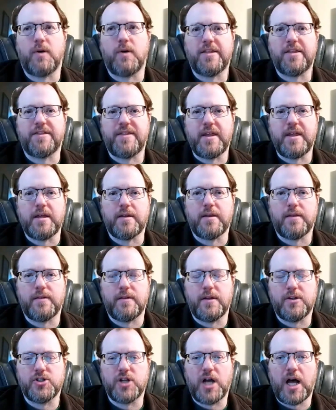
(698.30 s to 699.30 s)
So I think
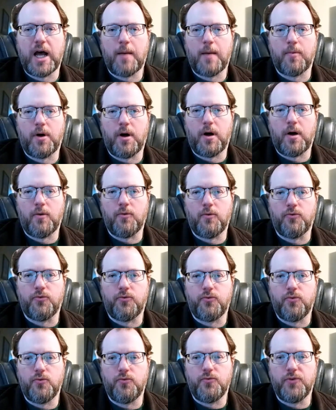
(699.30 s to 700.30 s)
the job
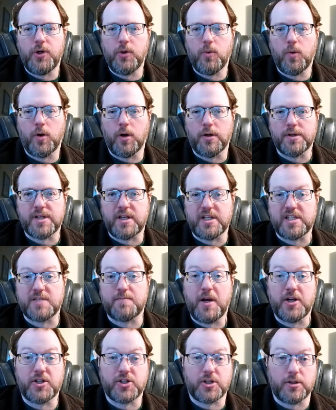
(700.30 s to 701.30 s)
of viewers, and
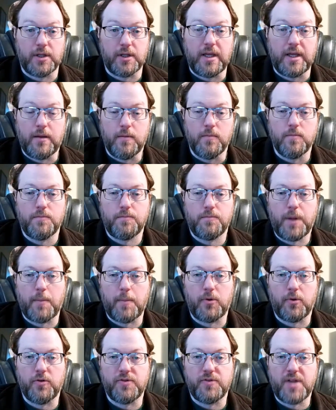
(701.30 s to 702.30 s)
especially
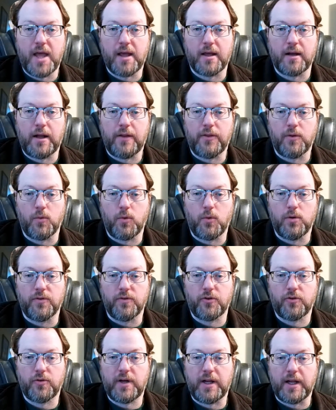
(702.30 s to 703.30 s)
people who've taken on the role
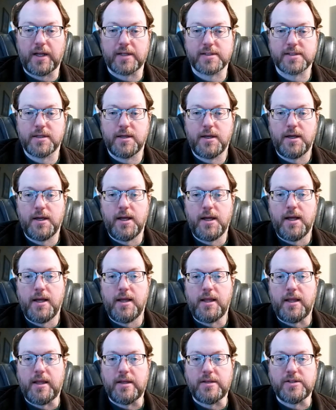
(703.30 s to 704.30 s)
of critics,
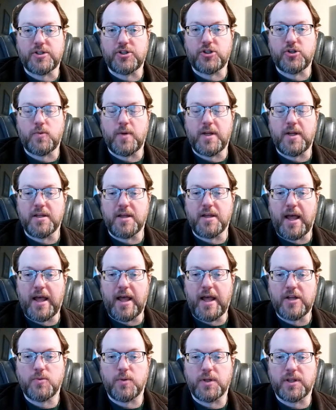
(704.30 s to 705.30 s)
is to
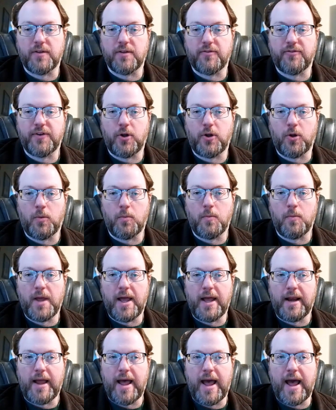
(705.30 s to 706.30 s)
engage with the film,
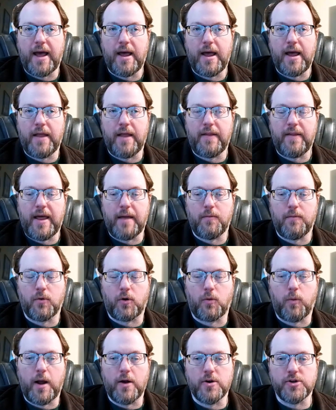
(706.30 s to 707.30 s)
and that
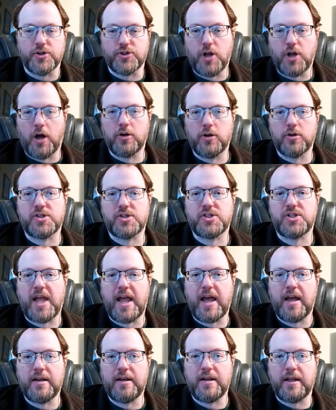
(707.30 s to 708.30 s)
requires
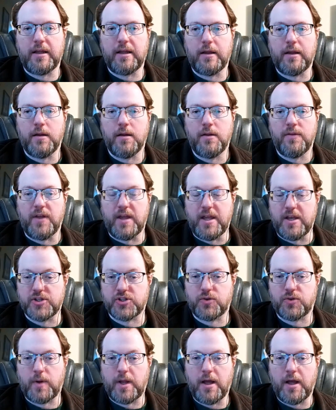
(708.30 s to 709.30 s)
understanding the
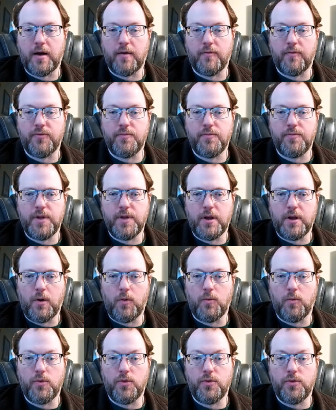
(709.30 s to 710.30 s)
history of,
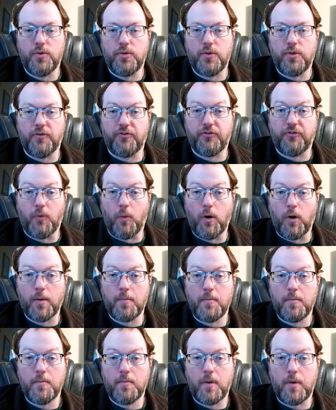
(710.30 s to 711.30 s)
the
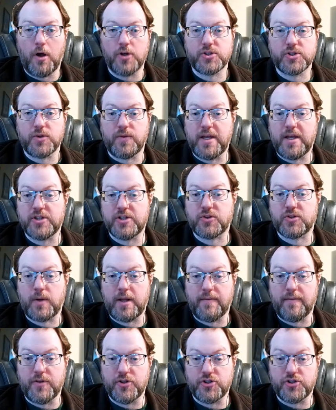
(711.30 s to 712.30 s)
form, also the
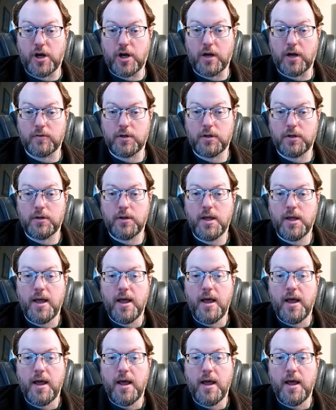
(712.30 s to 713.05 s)
history of the genre.